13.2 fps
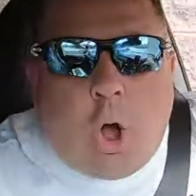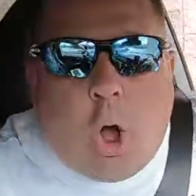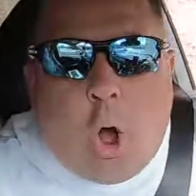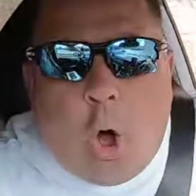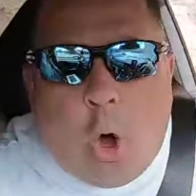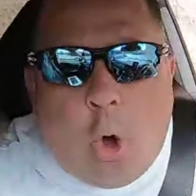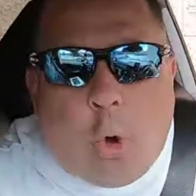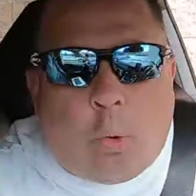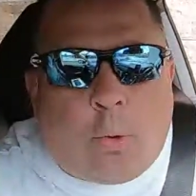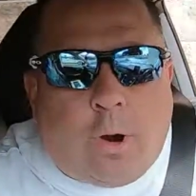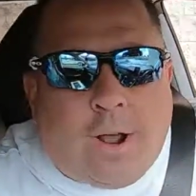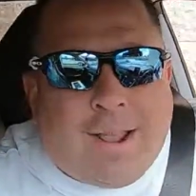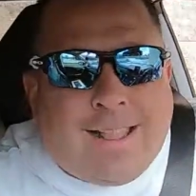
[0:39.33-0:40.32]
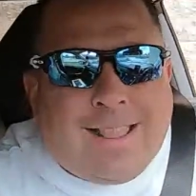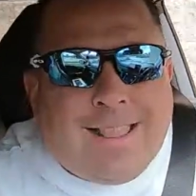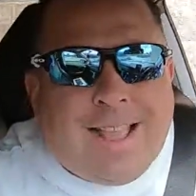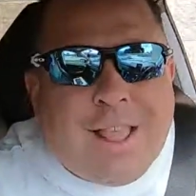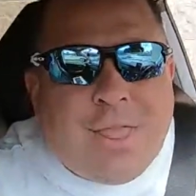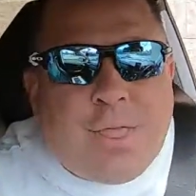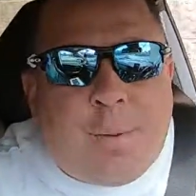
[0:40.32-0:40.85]
All right,
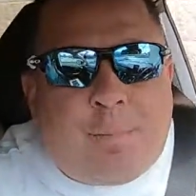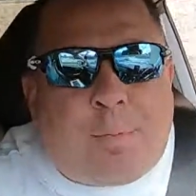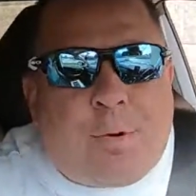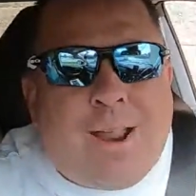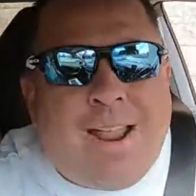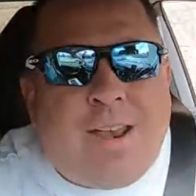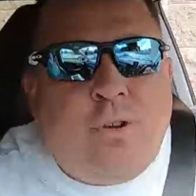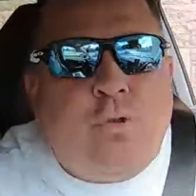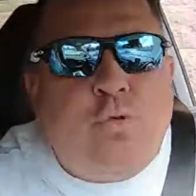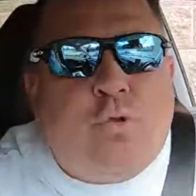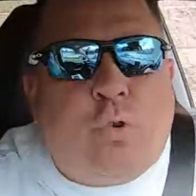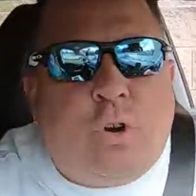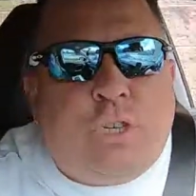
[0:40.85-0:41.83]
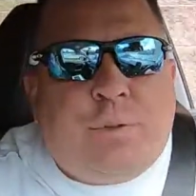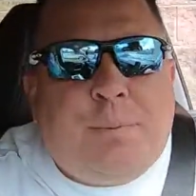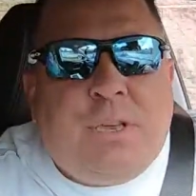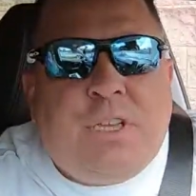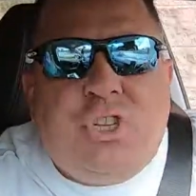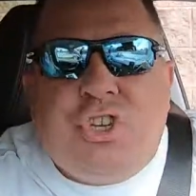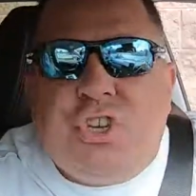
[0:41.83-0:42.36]
the brand new
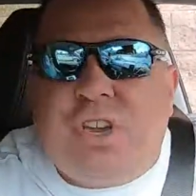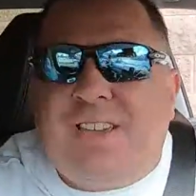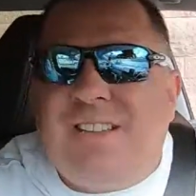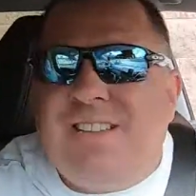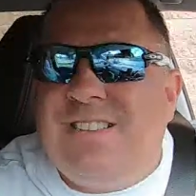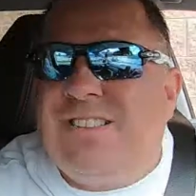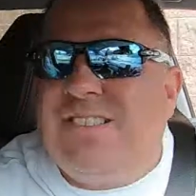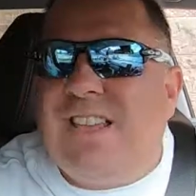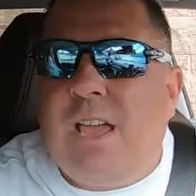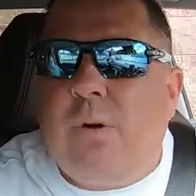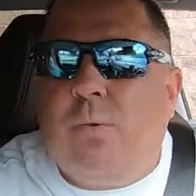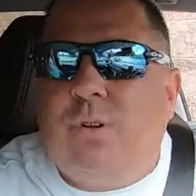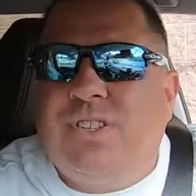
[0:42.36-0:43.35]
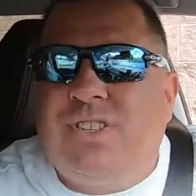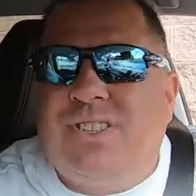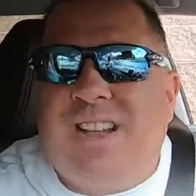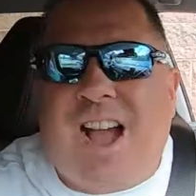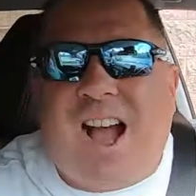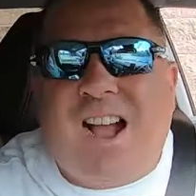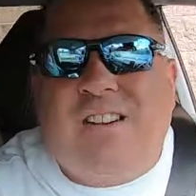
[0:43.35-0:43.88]
crispy chicken sandwich
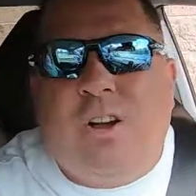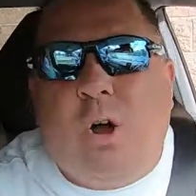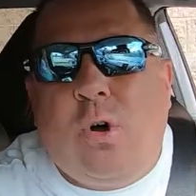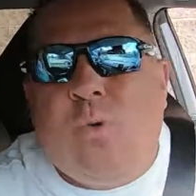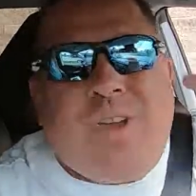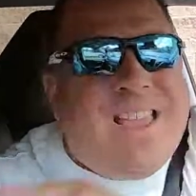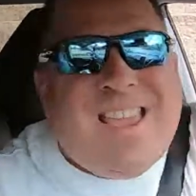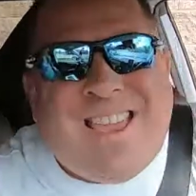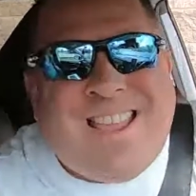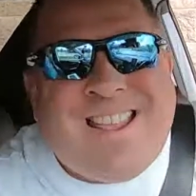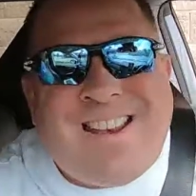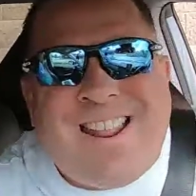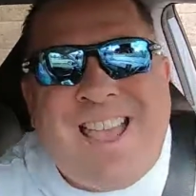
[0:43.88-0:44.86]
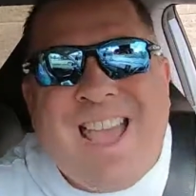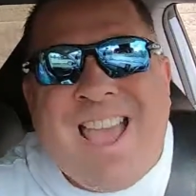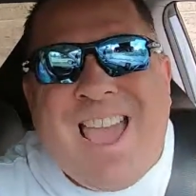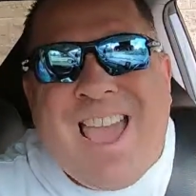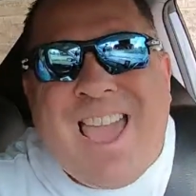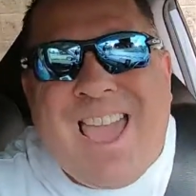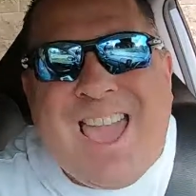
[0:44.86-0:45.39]
taco in
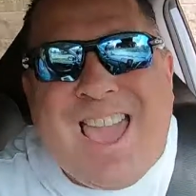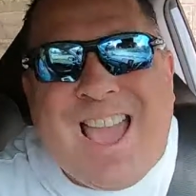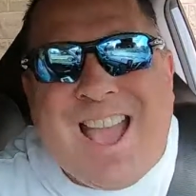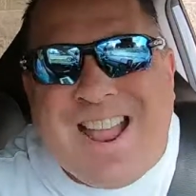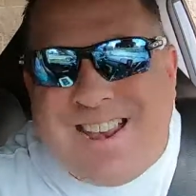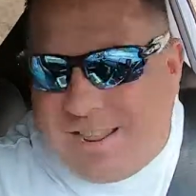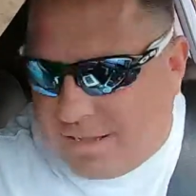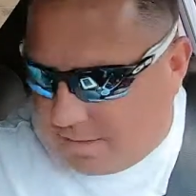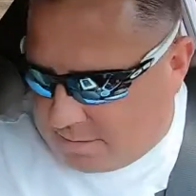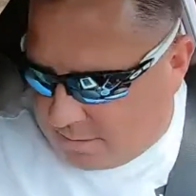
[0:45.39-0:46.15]
hand.